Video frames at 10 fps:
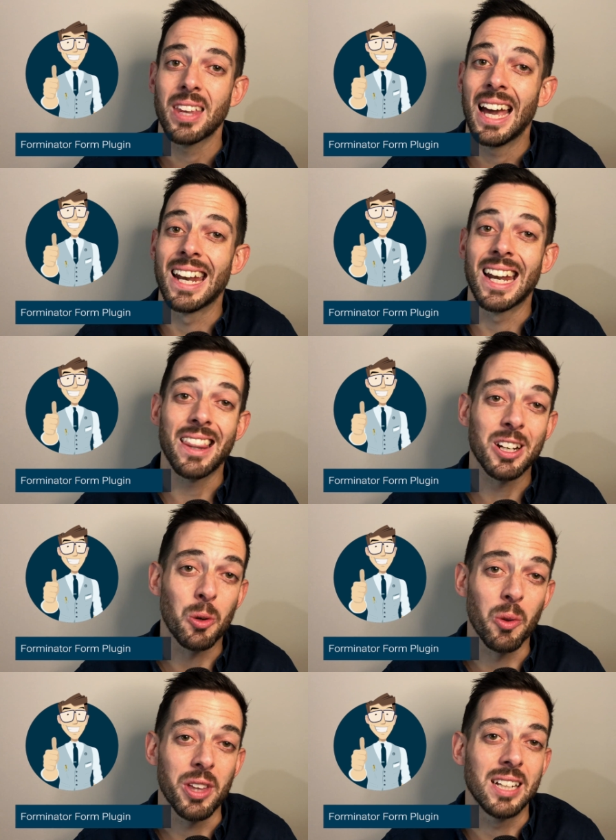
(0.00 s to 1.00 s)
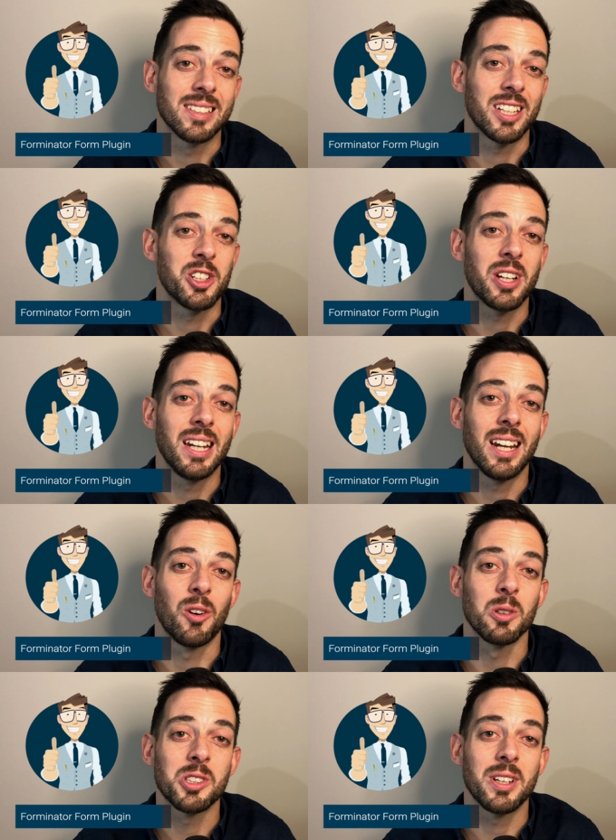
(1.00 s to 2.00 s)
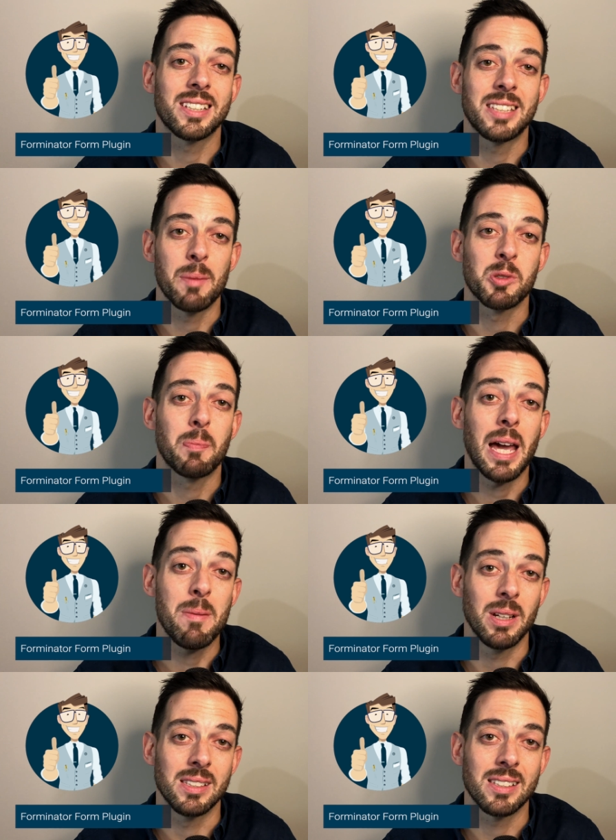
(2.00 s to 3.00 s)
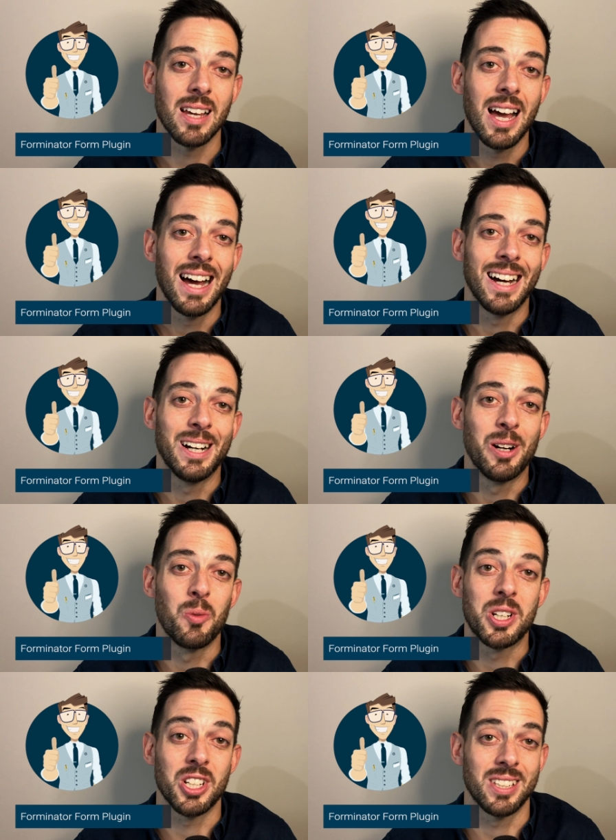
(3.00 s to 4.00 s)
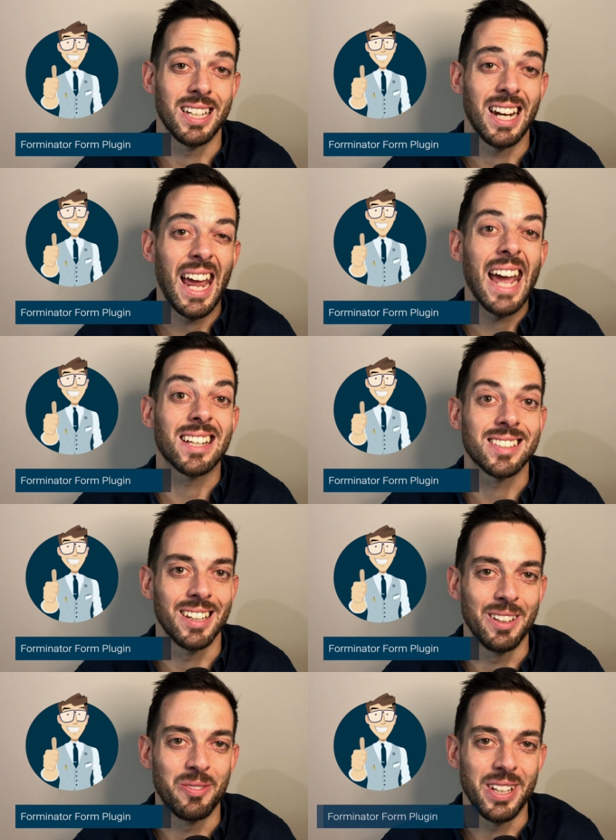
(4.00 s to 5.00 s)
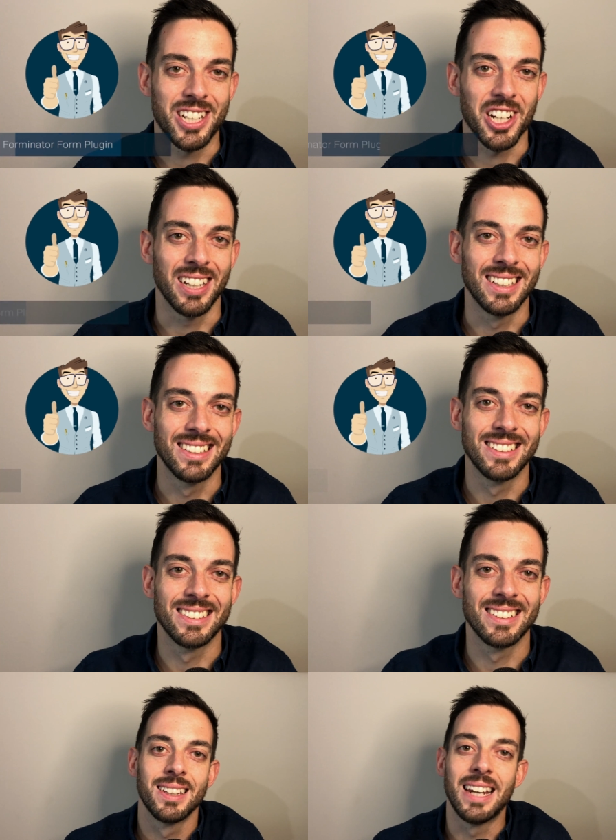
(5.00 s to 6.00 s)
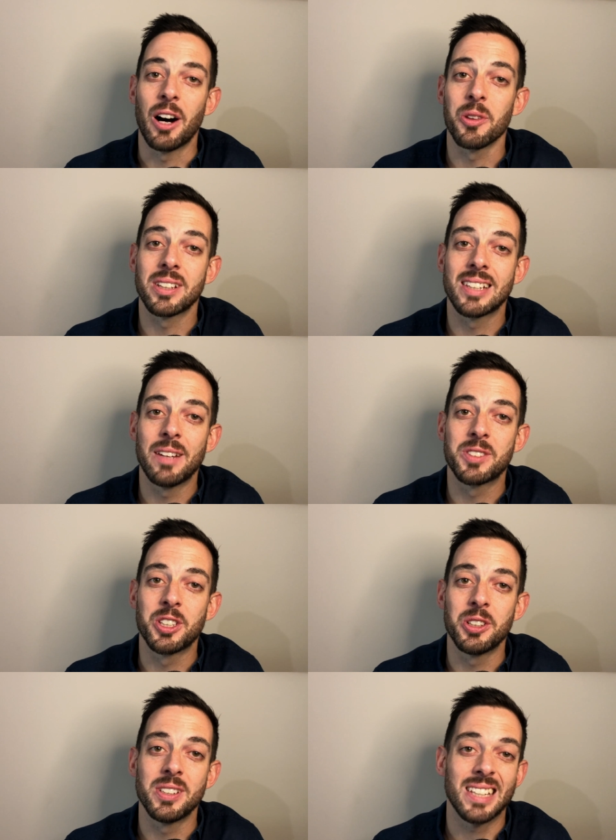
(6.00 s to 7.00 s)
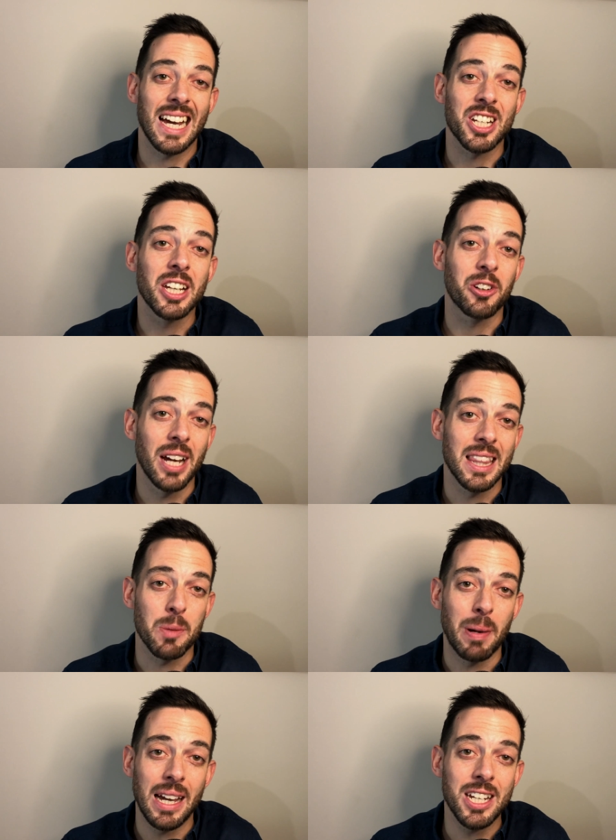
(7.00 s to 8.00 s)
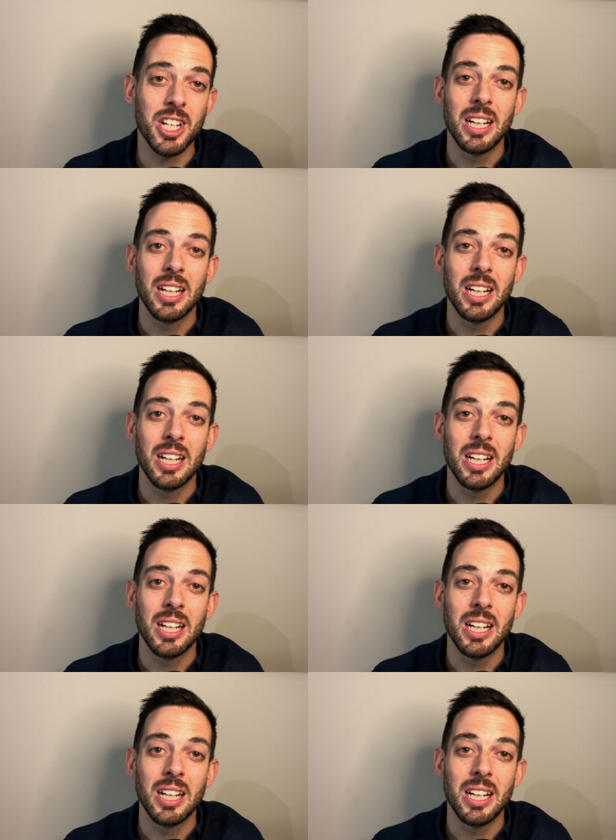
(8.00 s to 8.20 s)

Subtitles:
And another cool thing is that you can also accept payments, which is an excellent feature. Now all that's left to do is actually create the page.